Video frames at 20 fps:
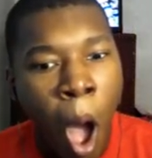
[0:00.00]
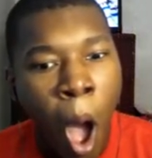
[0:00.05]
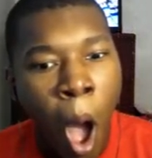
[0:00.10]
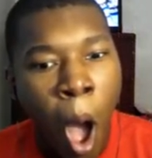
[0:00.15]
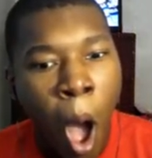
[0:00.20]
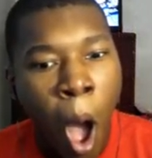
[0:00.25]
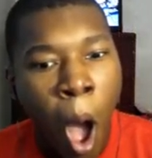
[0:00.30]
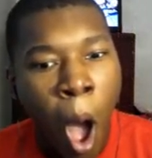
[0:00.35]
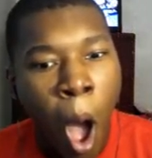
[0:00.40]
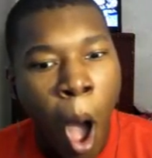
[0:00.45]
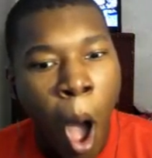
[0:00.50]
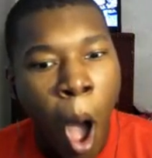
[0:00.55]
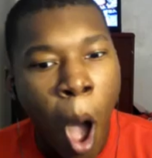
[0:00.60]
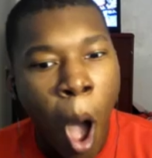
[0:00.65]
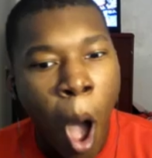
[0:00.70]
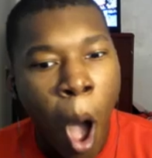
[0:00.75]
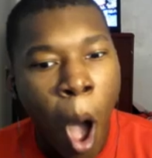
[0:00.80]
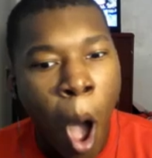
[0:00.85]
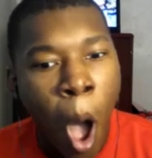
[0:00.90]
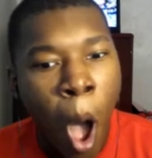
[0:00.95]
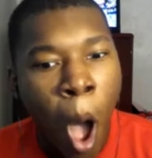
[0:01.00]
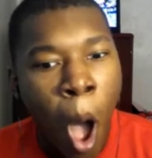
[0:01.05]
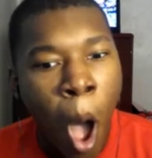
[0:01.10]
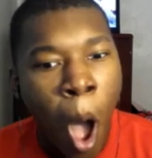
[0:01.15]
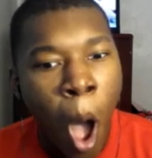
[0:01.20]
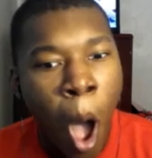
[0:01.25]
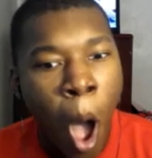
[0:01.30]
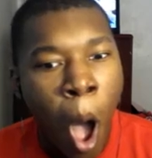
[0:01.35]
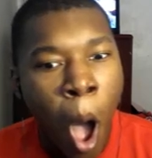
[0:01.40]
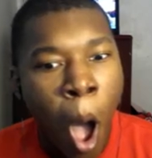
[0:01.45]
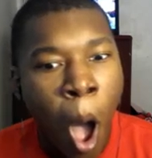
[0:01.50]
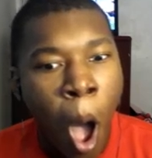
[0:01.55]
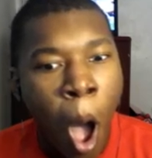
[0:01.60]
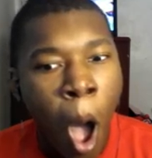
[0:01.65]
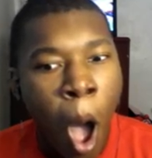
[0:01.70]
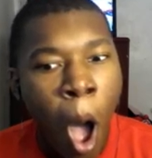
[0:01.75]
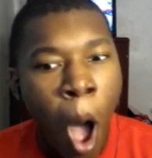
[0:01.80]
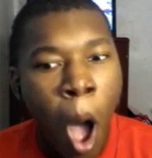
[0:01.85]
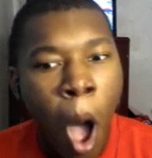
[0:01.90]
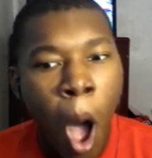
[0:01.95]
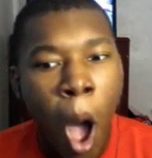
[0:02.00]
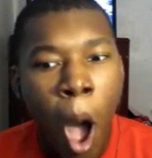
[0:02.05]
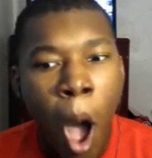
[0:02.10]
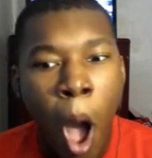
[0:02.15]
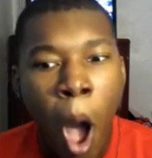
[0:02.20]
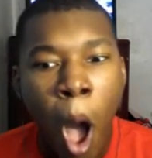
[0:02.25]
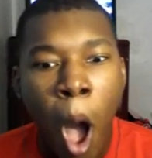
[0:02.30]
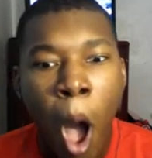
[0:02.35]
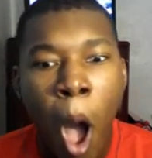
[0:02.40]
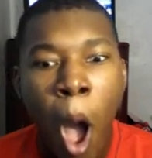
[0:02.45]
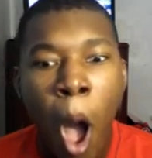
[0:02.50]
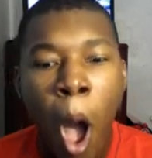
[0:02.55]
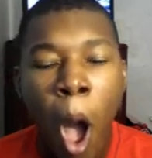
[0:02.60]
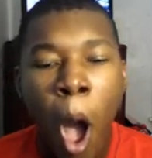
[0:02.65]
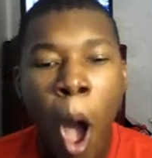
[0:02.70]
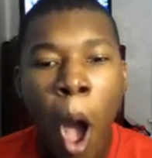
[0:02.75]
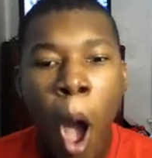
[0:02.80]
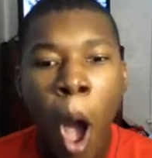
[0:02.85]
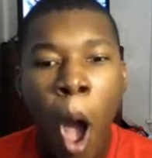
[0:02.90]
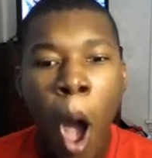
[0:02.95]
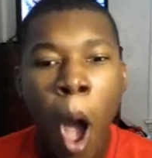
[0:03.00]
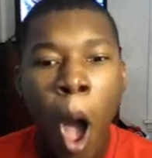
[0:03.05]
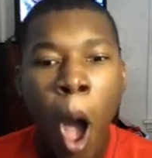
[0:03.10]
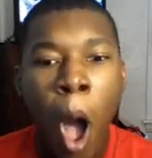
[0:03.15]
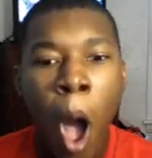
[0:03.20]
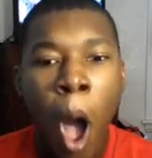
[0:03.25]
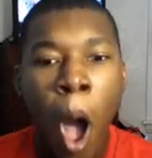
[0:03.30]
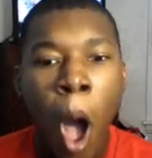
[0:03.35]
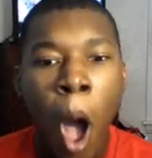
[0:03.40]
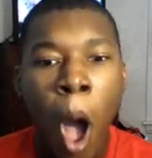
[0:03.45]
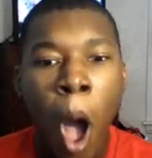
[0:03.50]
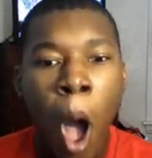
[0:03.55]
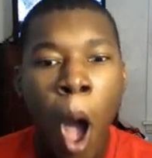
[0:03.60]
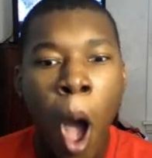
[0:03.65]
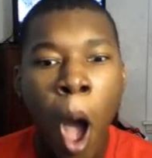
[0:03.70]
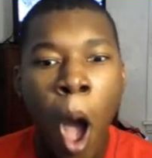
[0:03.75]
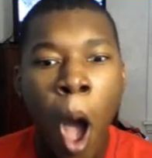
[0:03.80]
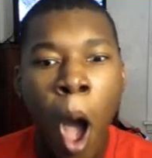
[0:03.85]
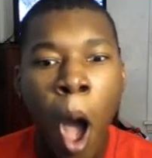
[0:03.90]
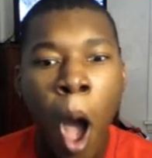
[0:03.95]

(no one is talking)